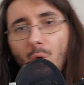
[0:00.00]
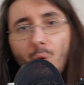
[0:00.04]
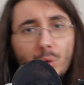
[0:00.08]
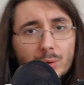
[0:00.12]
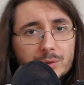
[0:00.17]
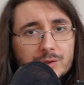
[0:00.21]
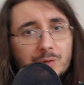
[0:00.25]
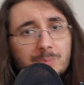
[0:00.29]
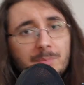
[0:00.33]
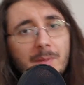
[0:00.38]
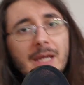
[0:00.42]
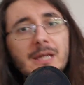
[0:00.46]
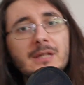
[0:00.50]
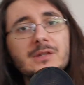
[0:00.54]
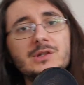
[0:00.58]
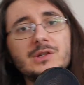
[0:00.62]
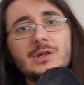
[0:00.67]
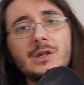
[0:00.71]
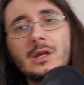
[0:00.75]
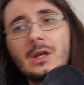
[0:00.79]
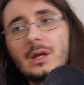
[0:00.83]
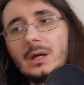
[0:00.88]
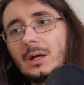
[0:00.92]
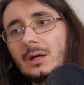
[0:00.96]

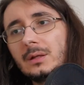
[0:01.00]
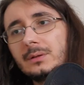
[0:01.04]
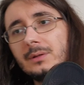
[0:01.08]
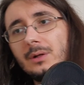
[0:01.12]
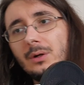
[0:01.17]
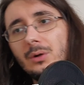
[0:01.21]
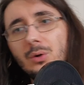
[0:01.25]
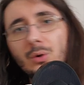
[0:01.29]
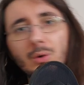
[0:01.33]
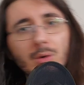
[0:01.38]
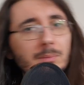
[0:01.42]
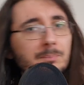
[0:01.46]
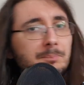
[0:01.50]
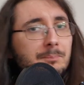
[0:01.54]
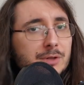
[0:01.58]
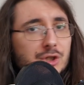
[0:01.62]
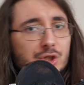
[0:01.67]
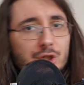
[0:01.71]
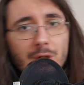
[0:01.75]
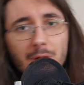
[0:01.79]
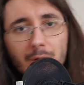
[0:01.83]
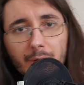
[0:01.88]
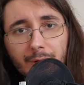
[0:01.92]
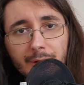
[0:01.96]
automate the whole
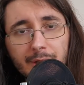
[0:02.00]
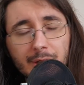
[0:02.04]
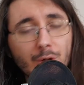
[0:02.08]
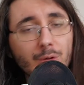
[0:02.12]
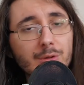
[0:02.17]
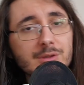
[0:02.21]
machine learning